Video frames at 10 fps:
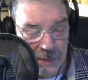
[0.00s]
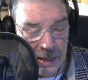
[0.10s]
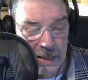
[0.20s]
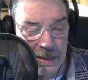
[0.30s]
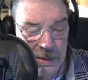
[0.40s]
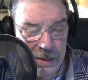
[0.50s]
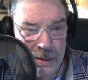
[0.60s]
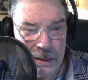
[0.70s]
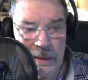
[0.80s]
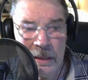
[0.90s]
And
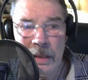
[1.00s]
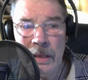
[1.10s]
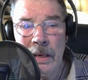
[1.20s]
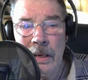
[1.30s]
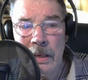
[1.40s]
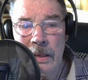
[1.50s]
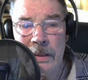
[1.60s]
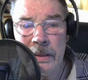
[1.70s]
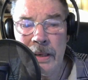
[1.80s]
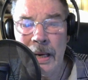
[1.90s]

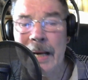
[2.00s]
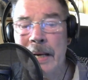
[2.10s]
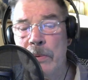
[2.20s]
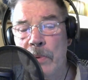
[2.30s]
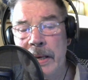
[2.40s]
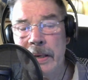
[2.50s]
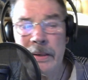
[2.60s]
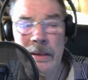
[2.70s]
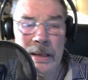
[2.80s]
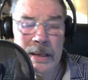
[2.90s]
I
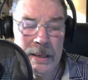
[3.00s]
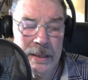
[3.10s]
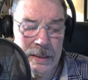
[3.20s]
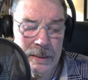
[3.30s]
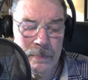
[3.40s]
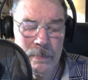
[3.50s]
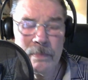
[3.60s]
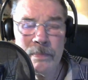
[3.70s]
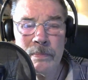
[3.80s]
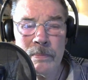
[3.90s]
ran a
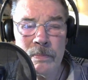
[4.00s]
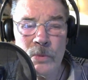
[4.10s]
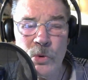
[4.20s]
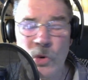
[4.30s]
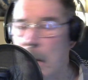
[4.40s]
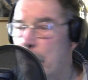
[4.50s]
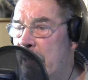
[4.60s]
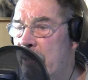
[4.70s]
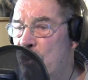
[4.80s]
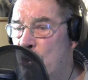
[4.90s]

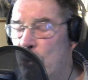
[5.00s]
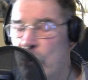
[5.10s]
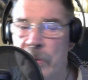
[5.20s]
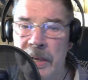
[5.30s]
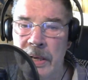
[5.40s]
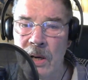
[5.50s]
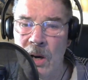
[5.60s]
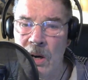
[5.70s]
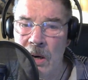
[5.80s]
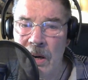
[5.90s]
drop-in tutoring
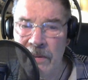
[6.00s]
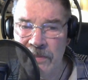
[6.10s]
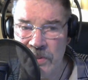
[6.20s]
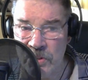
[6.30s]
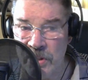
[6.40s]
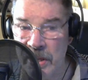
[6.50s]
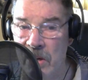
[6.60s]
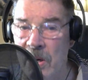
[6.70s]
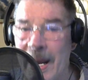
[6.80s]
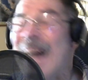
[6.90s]
office
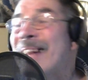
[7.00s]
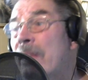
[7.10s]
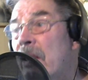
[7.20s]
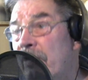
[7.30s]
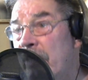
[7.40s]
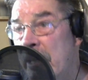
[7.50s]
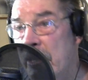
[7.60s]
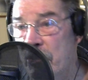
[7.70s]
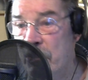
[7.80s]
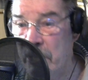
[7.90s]
there at the
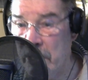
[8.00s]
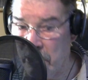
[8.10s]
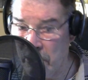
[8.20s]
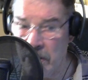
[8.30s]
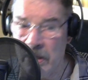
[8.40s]
Phoenix Theater